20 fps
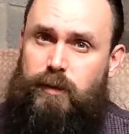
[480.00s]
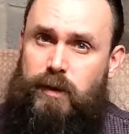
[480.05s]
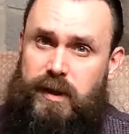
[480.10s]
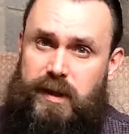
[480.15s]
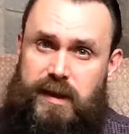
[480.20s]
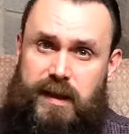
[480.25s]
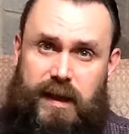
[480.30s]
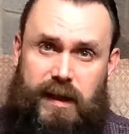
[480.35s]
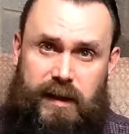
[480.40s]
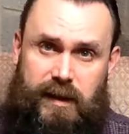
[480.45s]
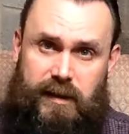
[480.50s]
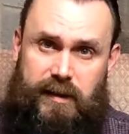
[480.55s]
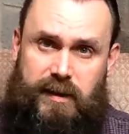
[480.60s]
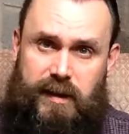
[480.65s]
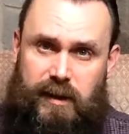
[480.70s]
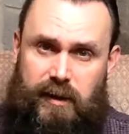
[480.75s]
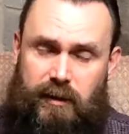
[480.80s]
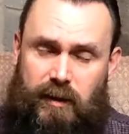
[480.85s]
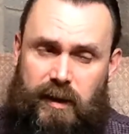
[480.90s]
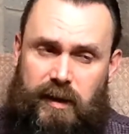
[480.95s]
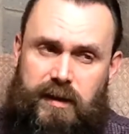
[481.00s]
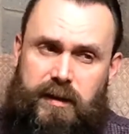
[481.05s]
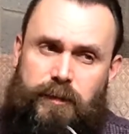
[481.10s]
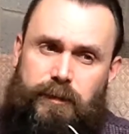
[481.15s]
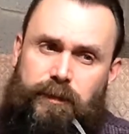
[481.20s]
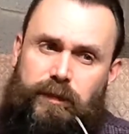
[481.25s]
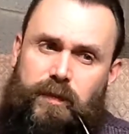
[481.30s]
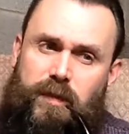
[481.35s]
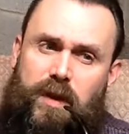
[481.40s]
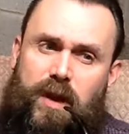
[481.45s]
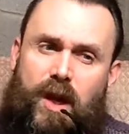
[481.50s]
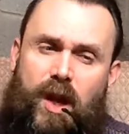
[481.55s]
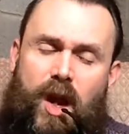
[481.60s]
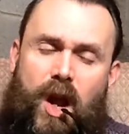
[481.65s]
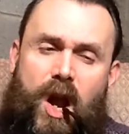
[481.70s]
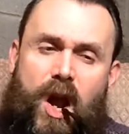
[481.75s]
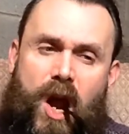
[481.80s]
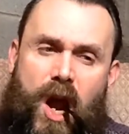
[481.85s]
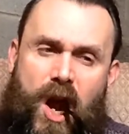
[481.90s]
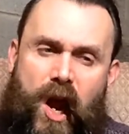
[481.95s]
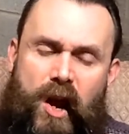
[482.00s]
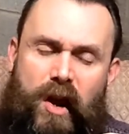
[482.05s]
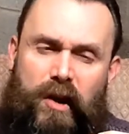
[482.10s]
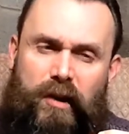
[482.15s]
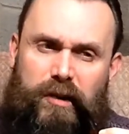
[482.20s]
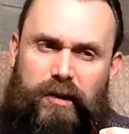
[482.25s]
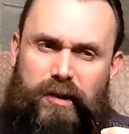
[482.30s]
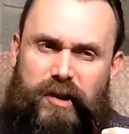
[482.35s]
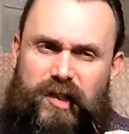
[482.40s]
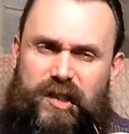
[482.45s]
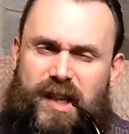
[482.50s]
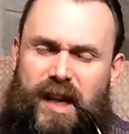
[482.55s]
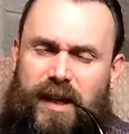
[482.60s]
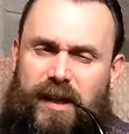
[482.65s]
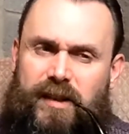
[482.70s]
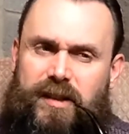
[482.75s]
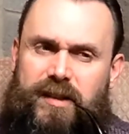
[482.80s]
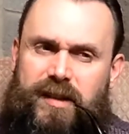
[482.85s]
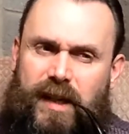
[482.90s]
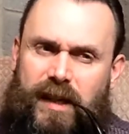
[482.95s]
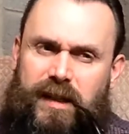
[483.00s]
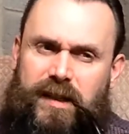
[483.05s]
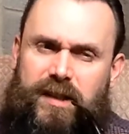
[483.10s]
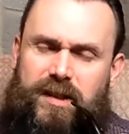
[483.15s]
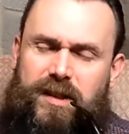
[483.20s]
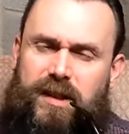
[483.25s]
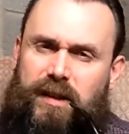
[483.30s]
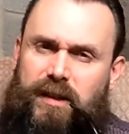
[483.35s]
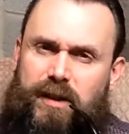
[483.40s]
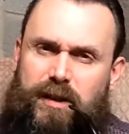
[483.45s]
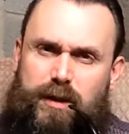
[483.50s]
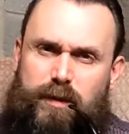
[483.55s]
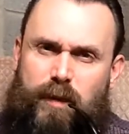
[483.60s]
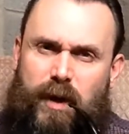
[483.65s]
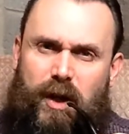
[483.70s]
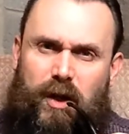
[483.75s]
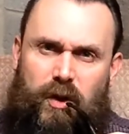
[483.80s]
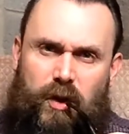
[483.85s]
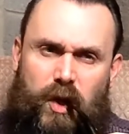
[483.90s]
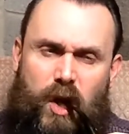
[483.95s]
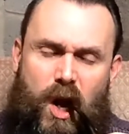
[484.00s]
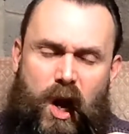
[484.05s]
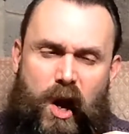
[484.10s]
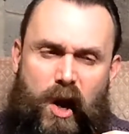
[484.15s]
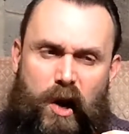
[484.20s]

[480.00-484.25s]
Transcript: was cigarettes. Just that taste and the smell.